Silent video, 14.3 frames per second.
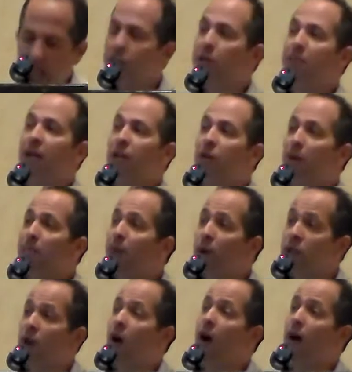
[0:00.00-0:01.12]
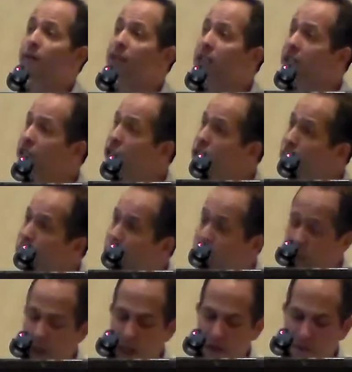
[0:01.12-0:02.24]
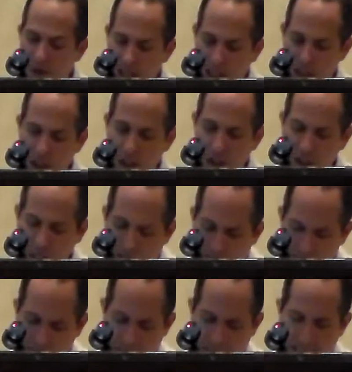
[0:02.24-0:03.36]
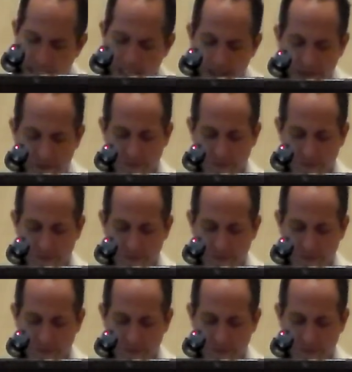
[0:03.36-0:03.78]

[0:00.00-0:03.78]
And you made the reports obviously sooner to the events than today's date.